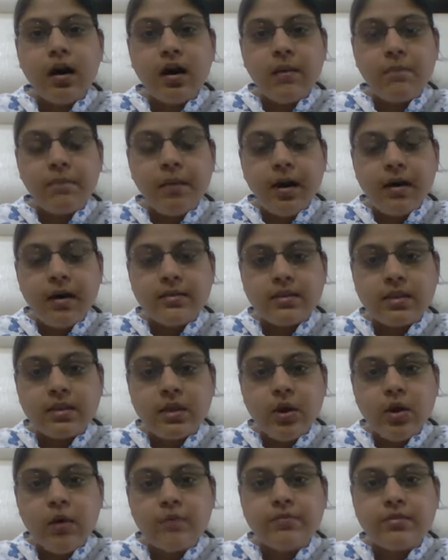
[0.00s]

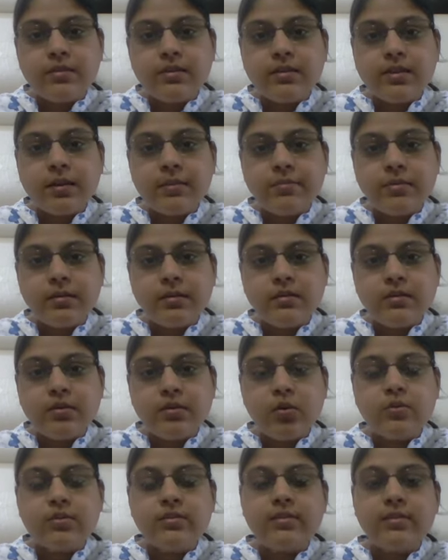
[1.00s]
masking of the receptors,
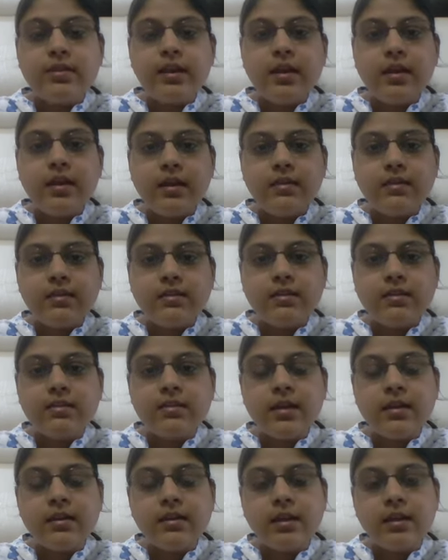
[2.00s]
or decrease in the
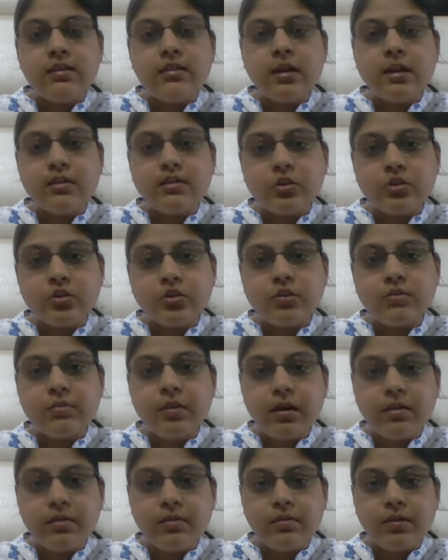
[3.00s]
signal transcription
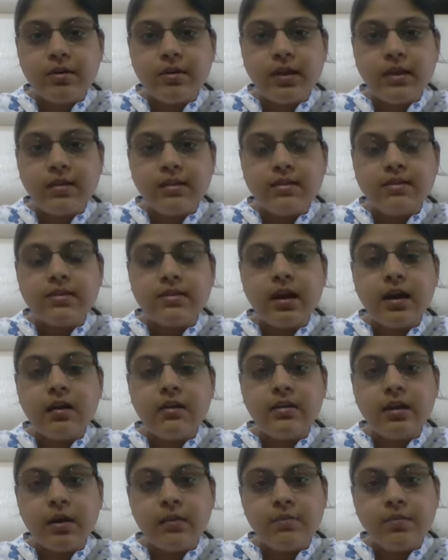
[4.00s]
pathway, that is
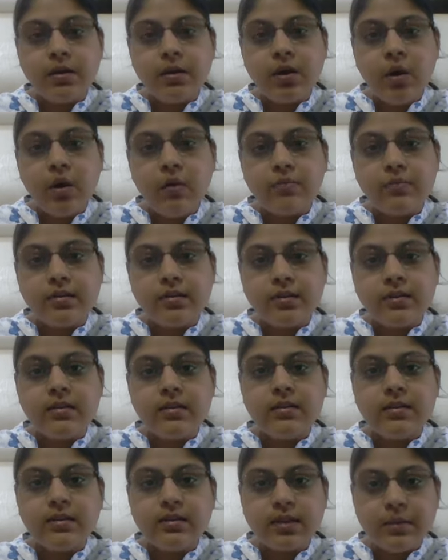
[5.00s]
uncoupling of the
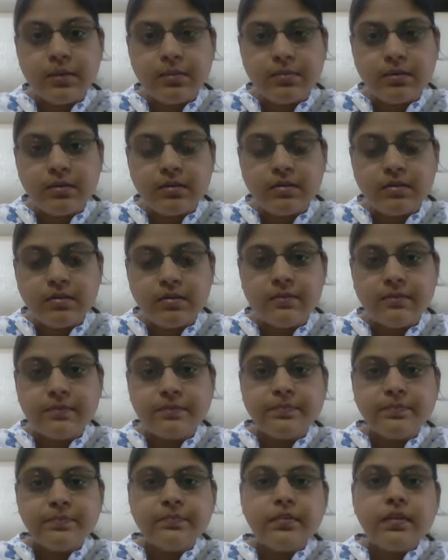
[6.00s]
receptors.
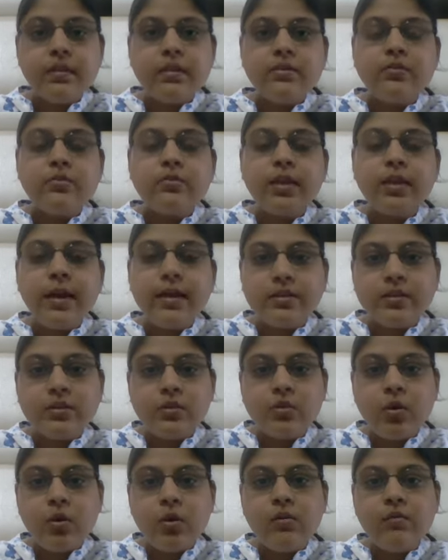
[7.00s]
So that's
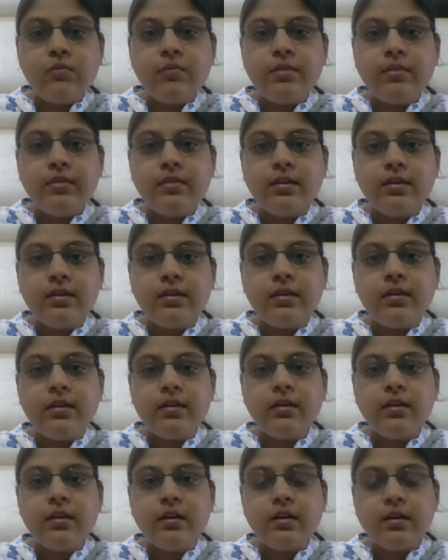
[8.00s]
all with
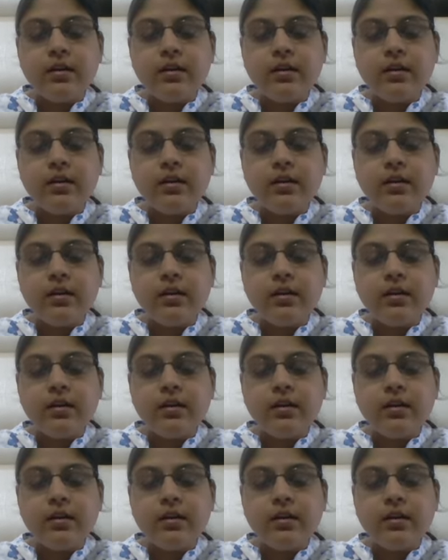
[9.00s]
the